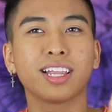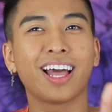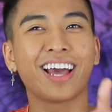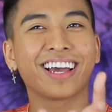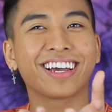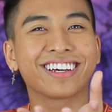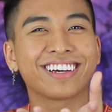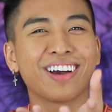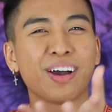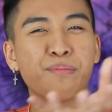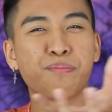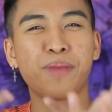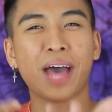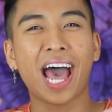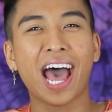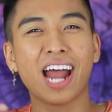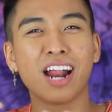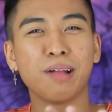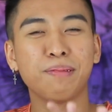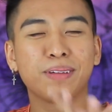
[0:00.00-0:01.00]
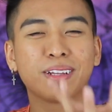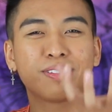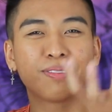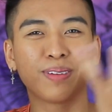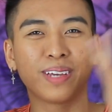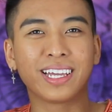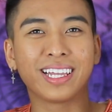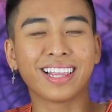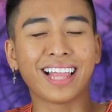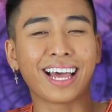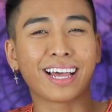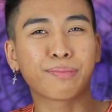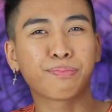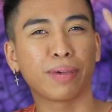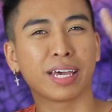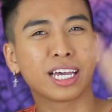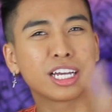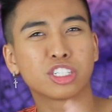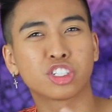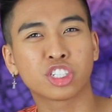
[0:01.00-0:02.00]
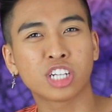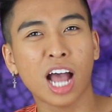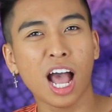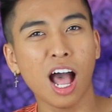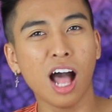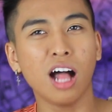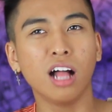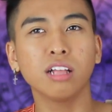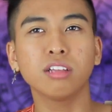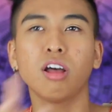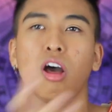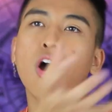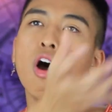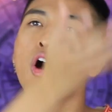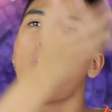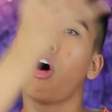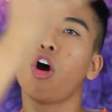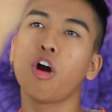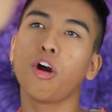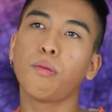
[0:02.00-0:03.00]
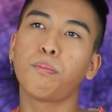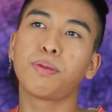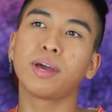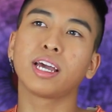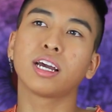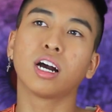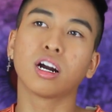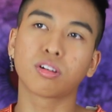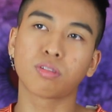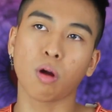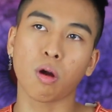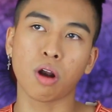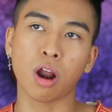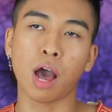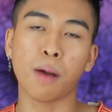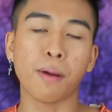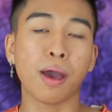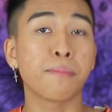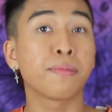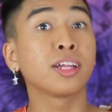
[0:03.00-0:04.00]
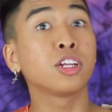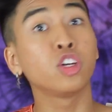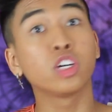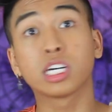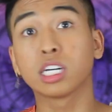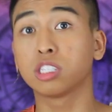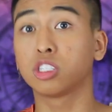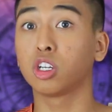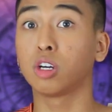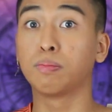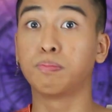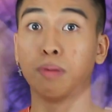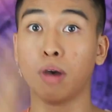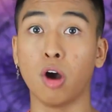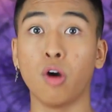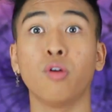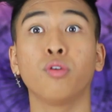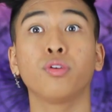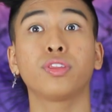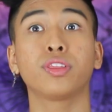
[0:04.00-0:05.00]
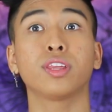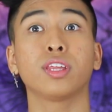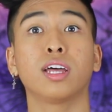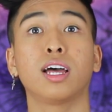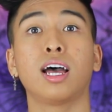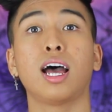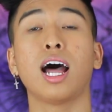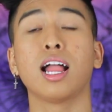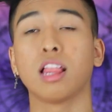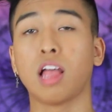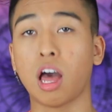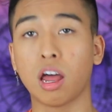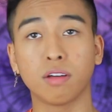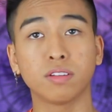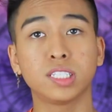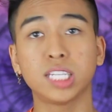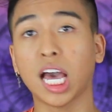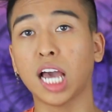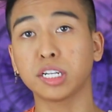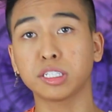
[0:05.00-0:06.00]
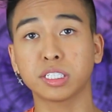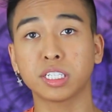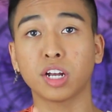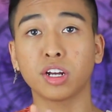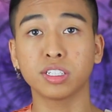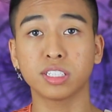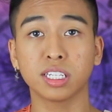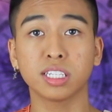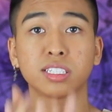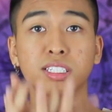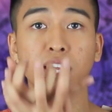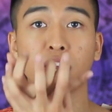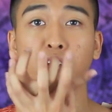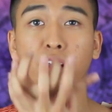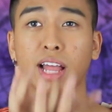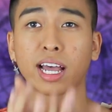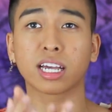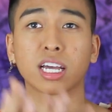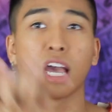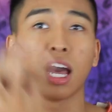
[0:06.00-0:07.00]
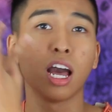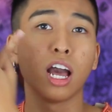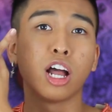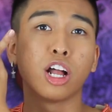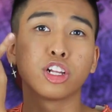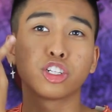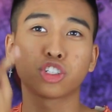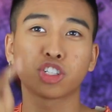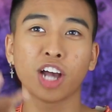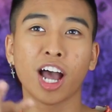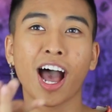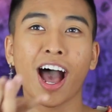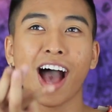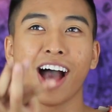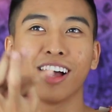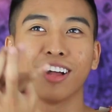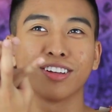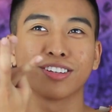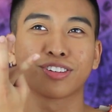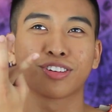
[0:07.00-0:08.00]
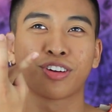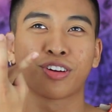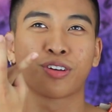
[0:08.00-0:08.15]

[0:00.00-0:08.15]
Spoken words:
like a battle between like being a child or being a grown-up. I mean, you could do both. A lot of Sagittarius, they're like child